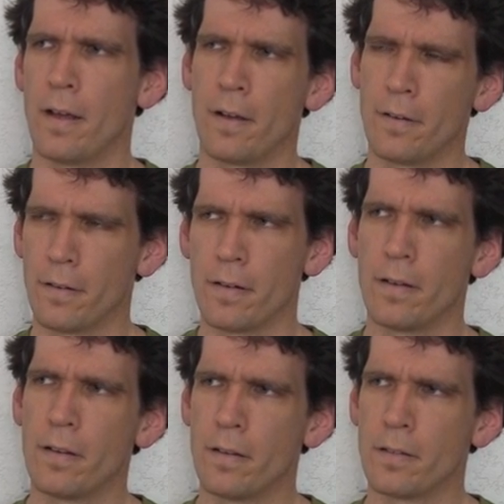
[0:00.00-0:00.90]

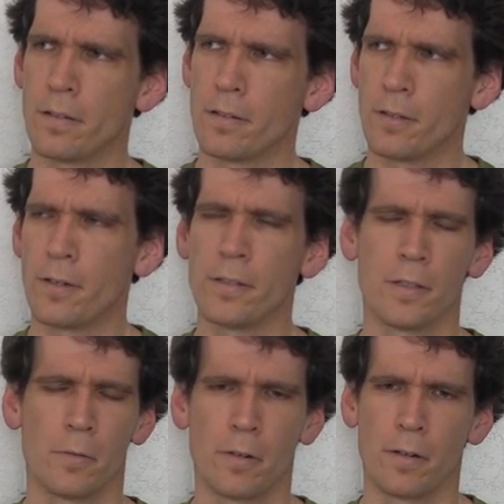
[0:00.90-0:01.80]
there
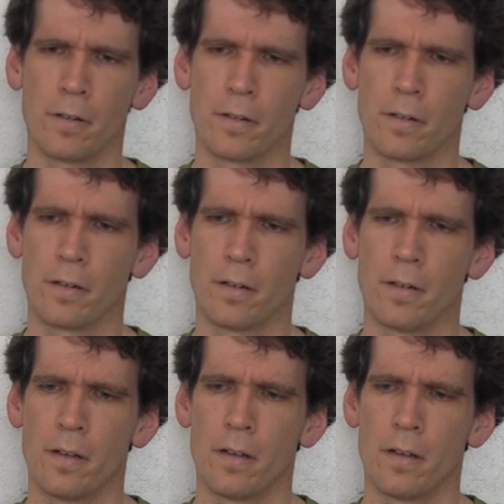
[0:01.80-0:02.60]
starting work